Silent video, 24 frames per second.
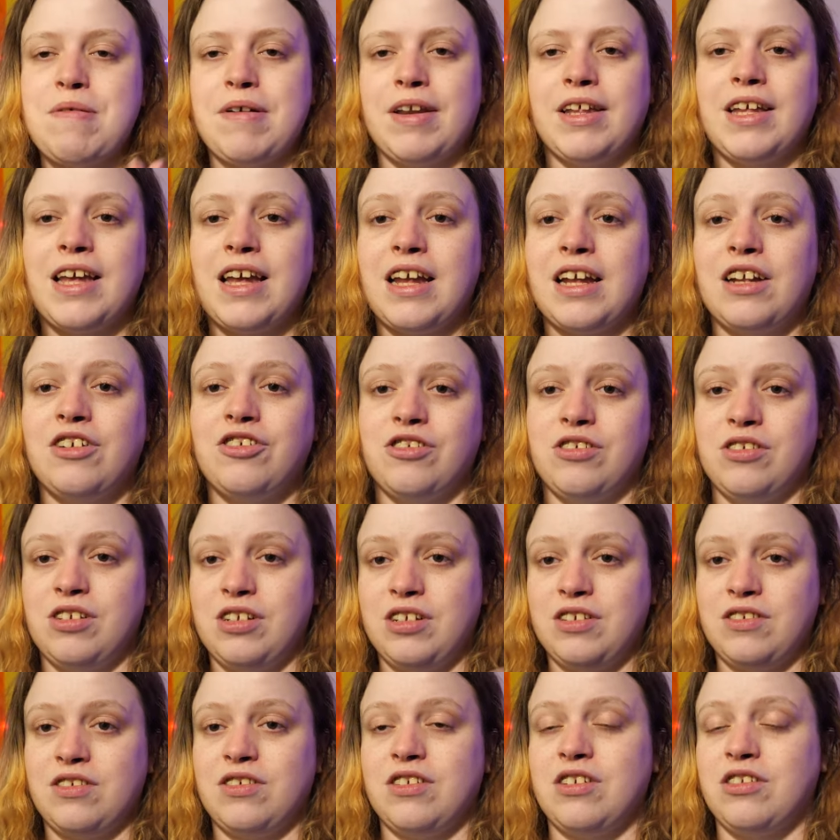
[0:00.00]
medication
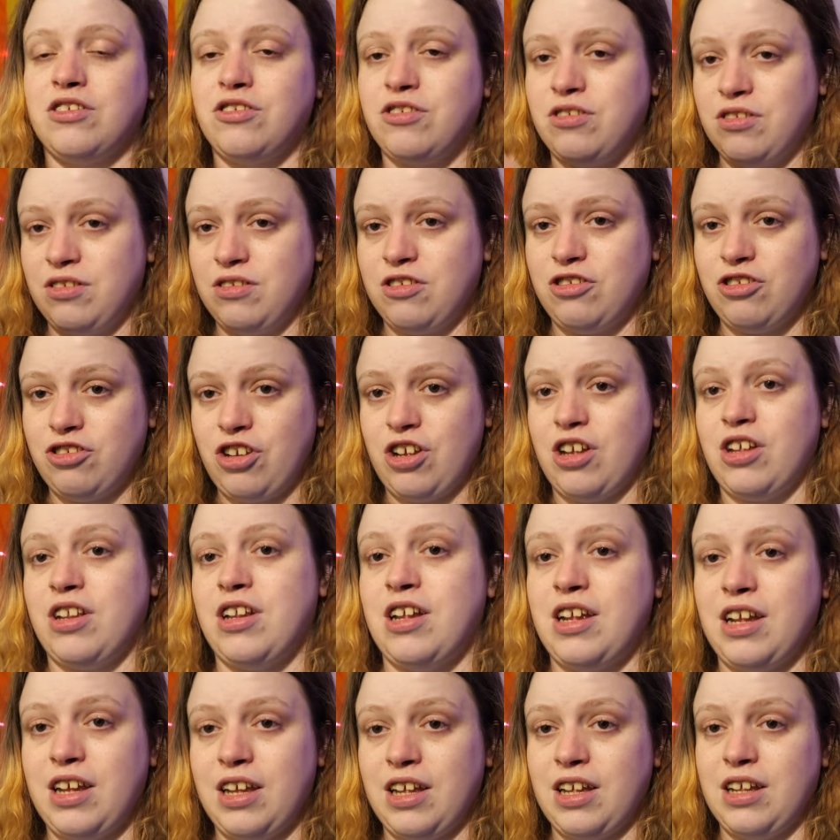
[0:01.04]
is a
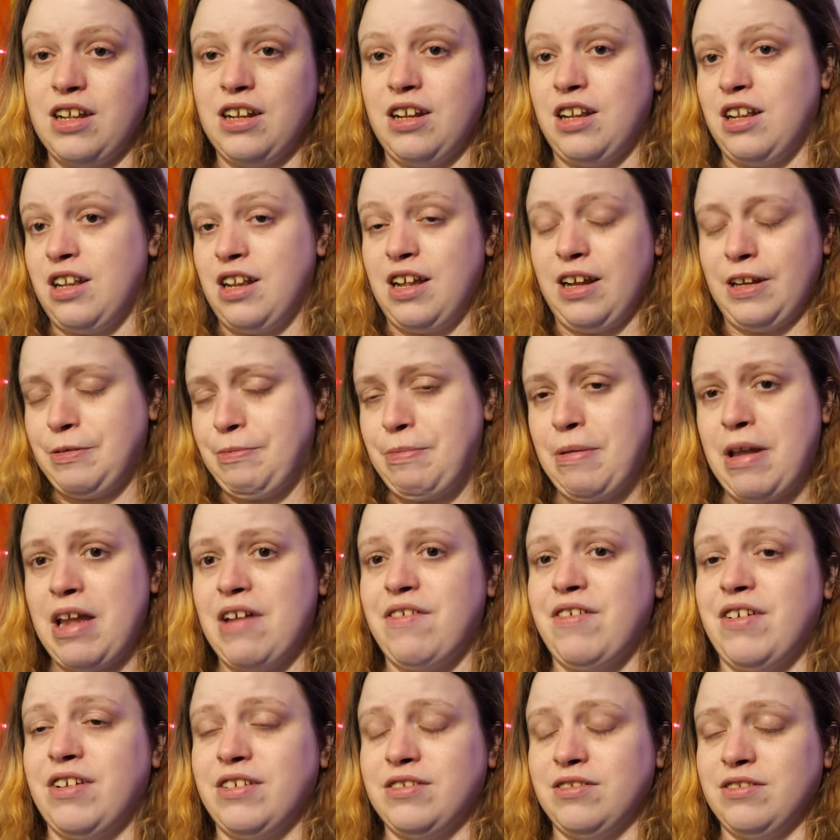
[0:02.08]
journey and an
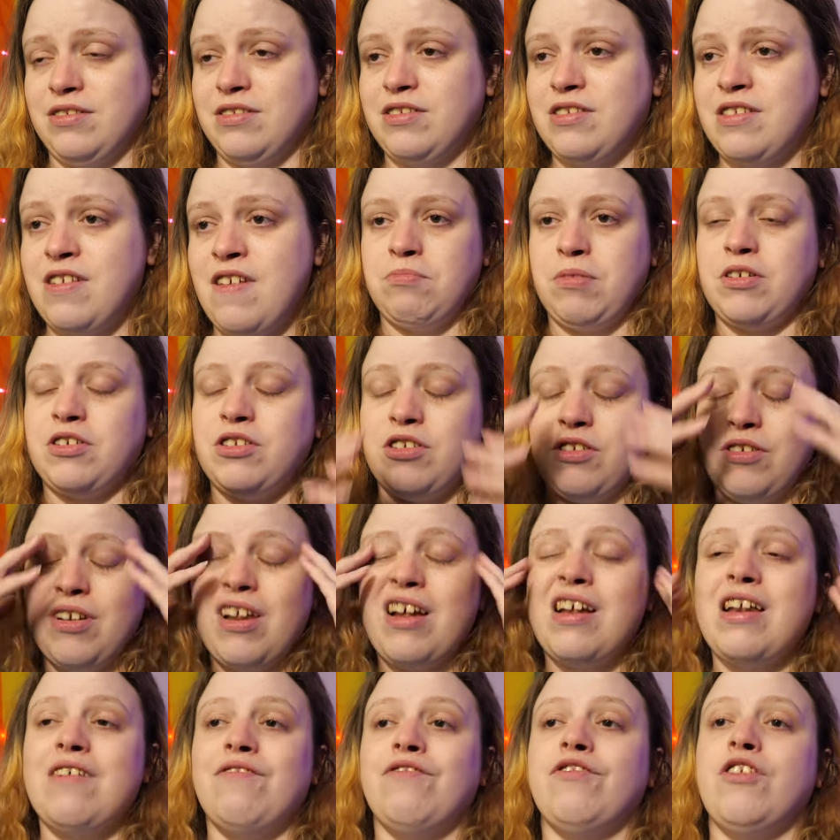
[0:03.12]
experience, because you
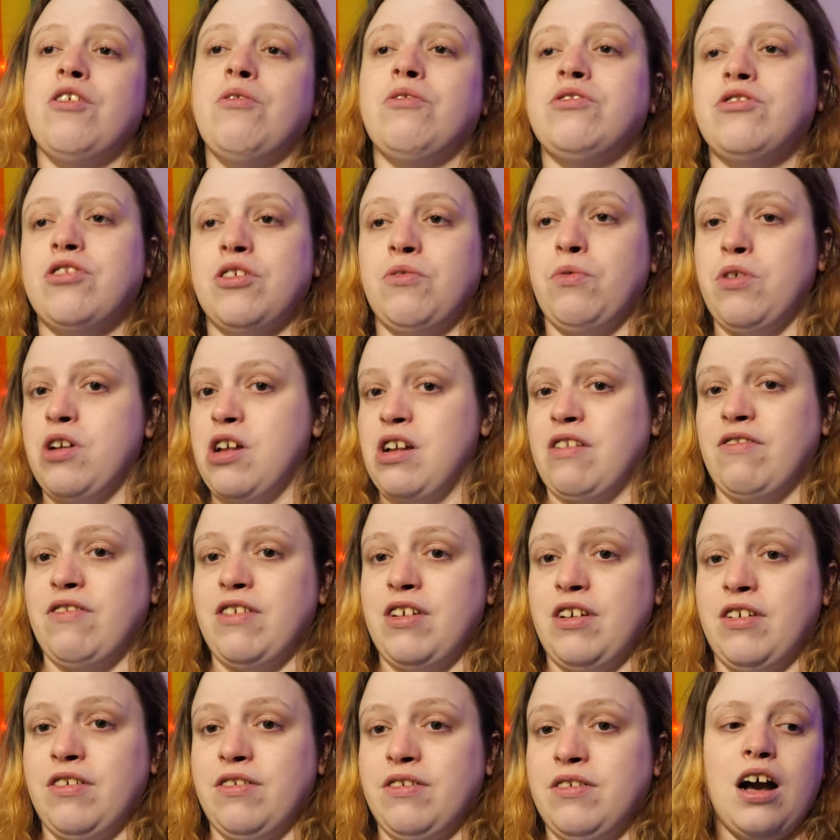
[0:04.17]
never know what's going to work for
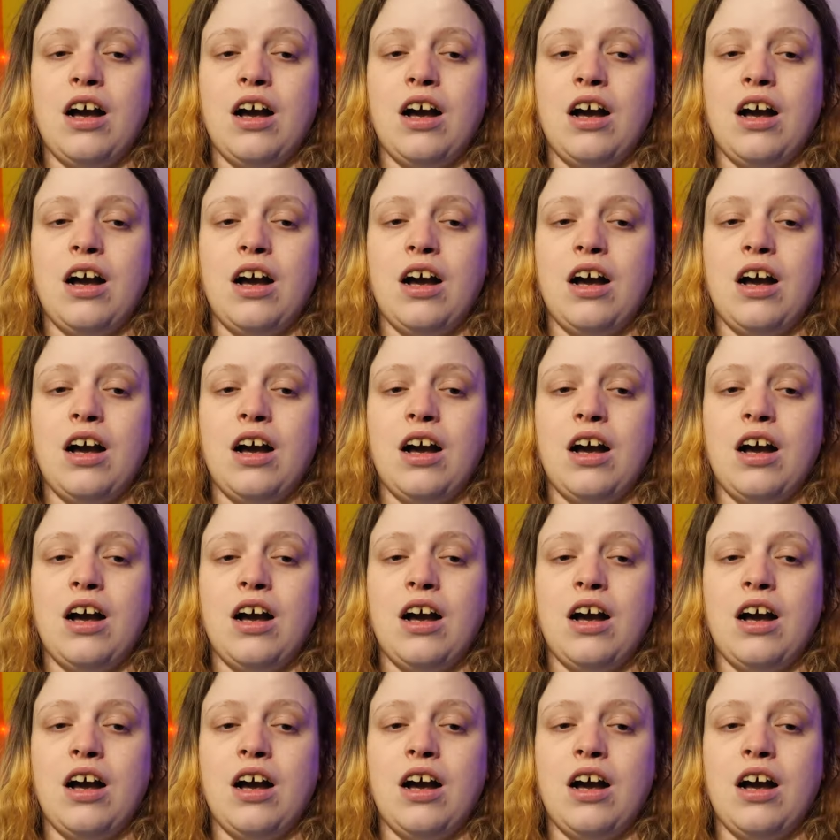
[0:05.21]
you.